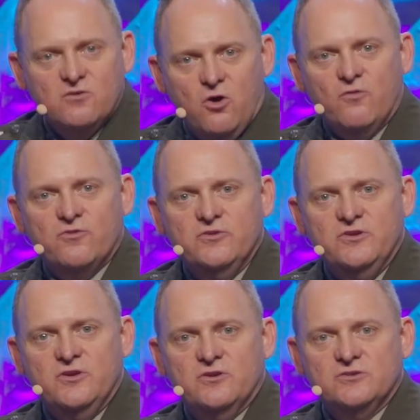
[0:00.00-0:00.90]
over the
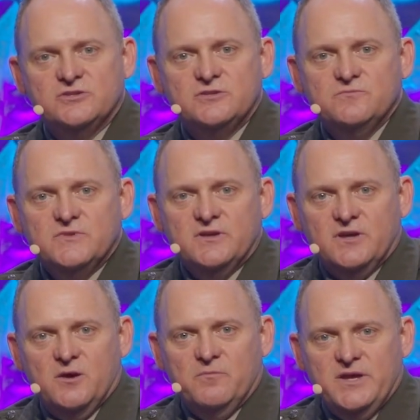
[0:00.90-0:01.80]
years
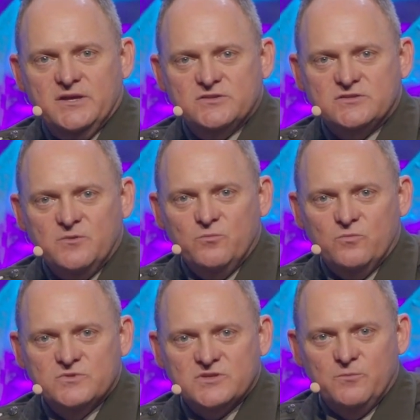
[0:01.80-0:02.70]
is
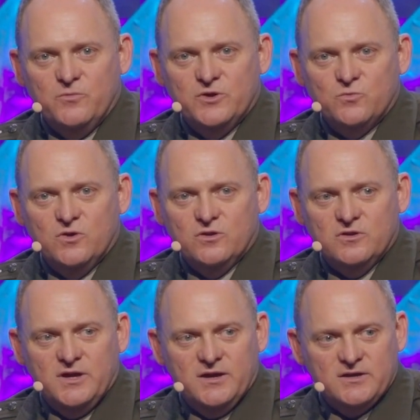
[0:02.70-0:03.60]
someone will
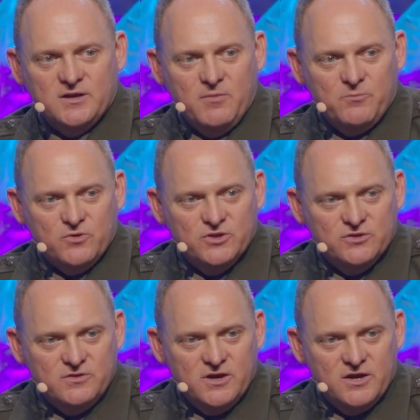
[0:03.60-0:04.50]
come up with
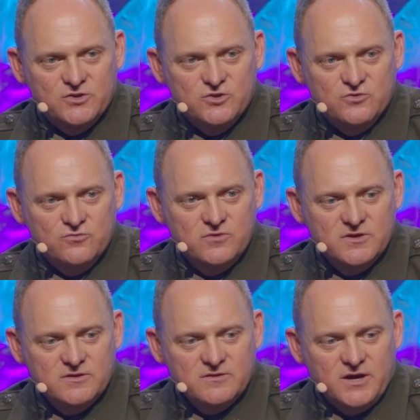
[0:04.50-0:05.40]
a
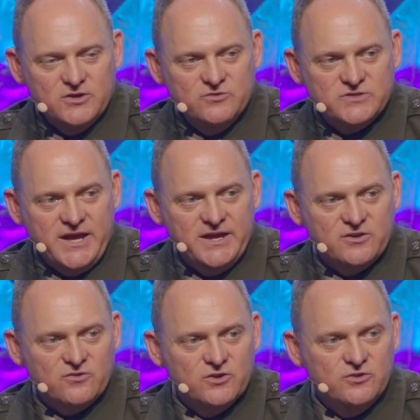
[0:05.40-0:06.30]
new
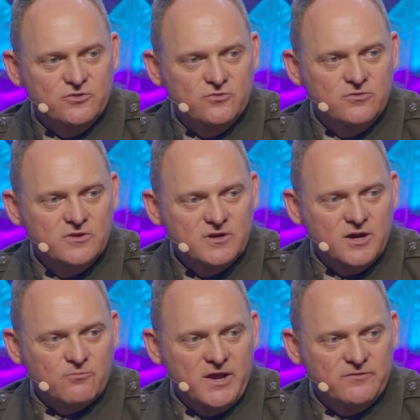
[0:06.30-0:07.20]
tank or a new
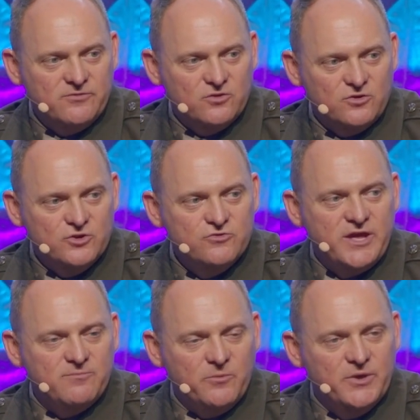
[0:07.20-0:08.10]
rifle or a new
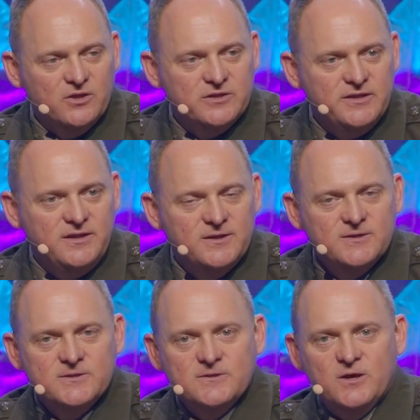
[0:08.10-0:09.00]
capability,
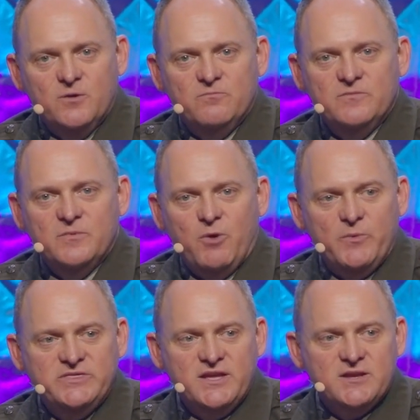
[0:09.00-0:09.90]
but
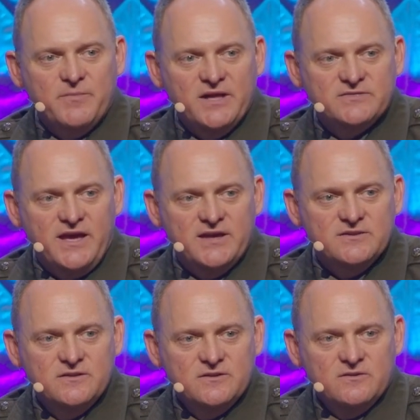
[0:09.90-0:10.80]
we think about
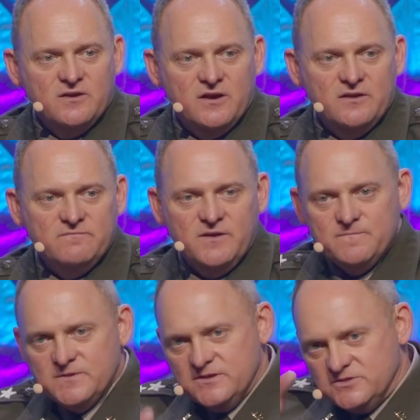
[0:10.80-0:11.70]
that
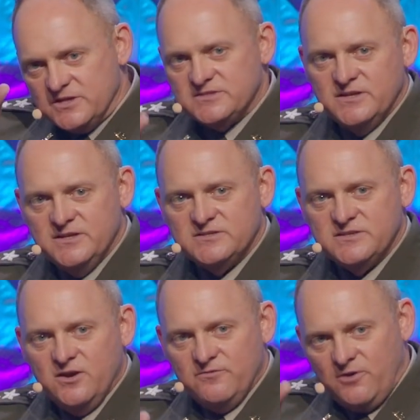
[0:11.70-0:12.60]
just in
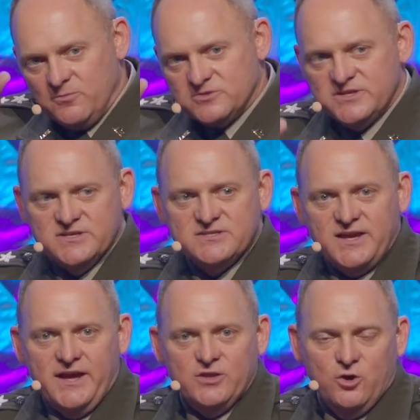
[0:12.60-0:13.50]
itself, almost in a
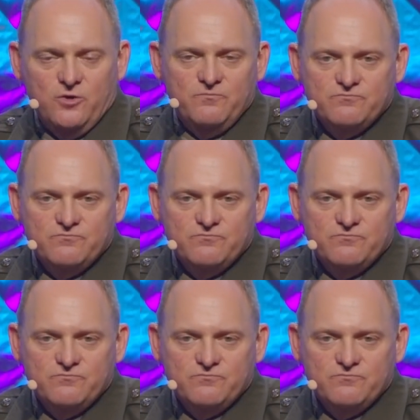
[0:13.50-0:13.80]
silo.